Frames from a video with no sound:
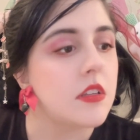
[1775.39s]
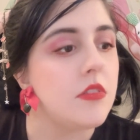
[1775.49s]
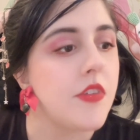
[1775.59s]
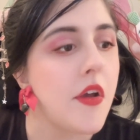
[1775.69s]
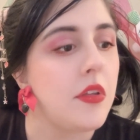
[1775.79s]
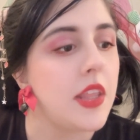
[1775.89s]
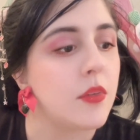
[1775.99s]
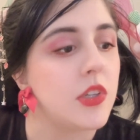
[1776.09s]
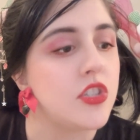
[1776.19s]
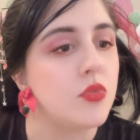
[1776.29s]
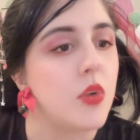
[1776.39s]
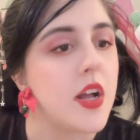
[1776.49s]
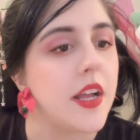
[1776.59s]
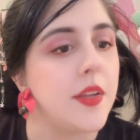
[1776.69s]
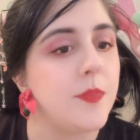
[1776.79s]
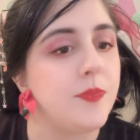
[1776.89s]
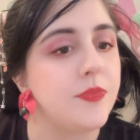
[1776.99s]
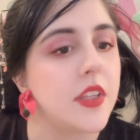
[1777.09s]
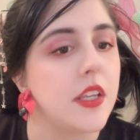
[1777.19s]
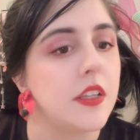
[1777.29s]
You know, like, what you want
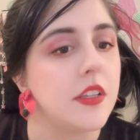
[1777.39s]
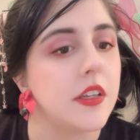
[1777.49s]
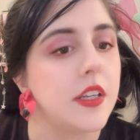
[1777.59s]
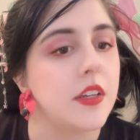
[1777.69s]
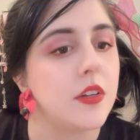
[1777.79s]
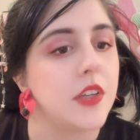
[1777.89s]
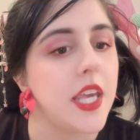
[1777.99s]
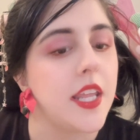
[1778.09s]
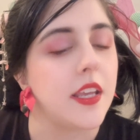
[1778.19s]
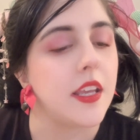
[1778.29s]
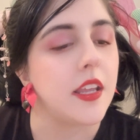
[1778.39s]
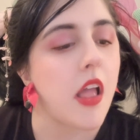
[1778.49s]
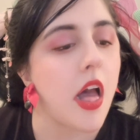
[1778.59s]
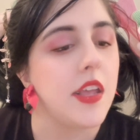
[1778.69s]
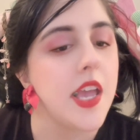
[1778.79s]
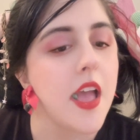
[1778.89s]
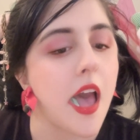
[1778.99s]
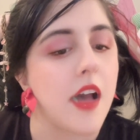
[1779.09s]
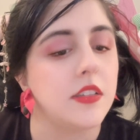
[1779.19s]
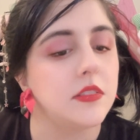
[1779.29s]
and you're going to go get it.
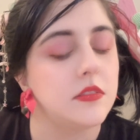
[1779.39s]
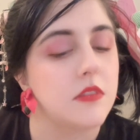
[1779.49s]
Yeah.